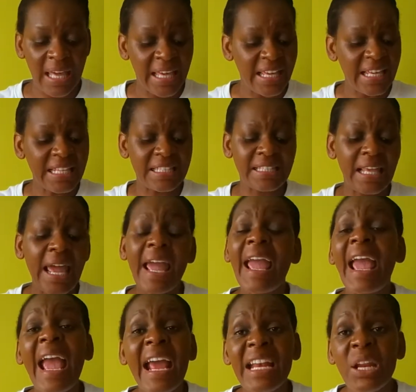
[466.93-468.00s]
Is there
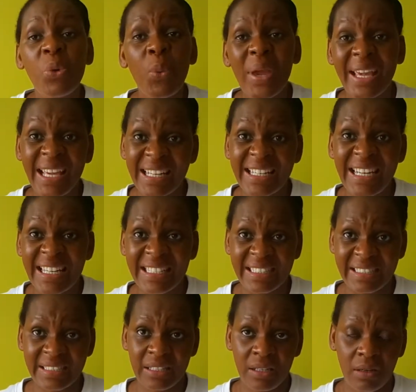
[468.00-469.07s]
any
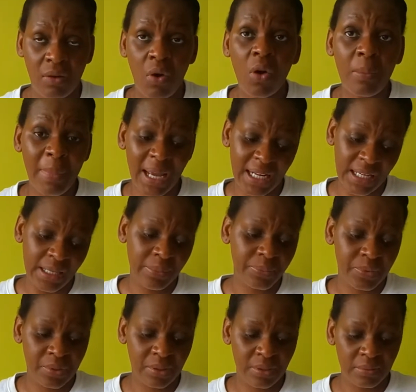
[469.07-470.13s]
wickedness on my
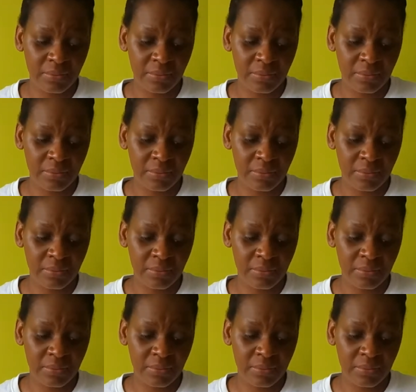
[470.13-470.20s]
lips?